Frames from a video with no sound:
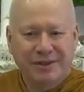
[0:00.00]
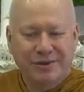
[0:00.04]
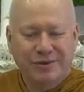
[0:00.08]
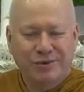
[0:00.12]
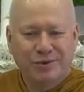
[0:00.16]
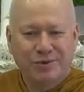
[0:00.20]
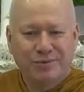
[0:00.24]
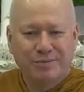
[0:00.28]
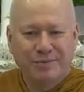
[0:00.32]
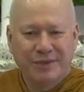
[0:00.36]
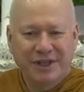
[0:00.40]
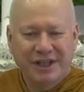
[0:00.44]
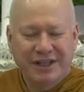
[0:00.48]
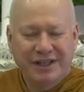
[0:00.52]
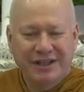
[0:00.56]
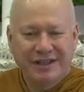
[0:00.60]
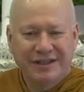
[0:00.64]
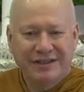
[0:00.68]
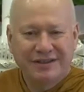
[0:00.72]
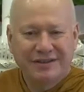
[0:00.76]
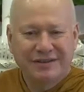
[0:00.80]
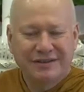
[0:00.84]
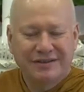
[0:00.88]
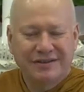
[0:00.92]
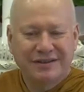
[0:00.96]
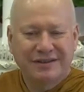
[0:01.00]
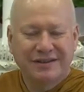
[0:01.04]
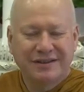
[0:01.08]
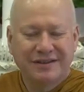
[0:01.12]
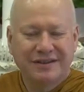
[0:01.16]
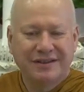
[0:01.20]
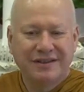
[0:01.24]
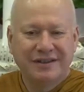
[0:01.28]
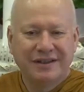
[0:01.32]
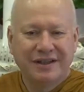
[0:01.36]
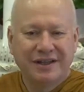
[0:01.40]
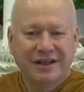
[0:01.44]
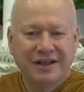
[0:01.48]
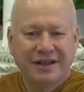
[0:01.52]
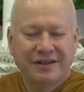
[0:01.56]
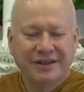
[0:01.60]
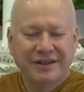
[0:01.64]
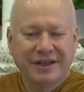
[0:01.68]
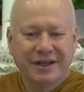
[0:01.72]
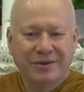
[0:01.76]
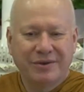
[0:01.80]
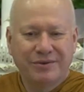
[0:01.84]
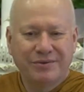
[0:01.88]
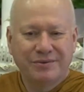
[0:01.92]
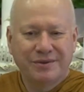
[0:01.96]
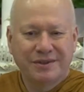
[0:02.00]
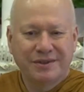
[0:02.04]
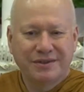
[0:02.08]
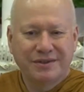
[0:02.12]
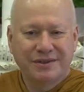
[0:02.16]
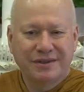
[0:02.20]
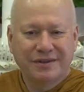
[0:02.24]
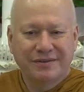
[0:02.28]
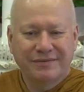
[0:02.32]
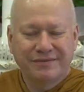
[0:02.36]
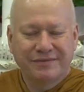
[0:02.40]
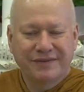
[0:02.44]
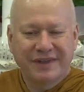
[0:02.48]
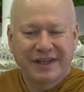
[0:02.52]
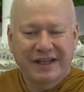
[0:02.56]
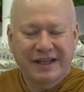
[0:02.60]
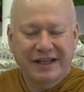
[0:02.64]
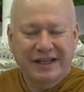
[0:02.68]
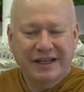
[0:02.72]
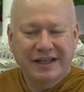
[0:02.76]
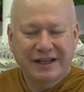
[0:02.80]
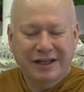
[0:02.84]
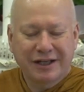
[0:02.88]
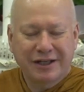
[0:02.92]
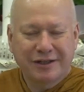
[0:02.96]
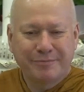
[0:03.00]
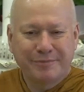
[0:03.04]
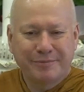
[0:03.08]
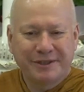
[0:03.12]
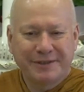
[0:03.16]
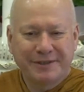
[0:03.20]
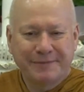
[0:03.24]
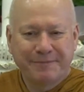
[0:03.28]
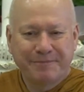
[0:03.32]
All beings are the owners of their karma.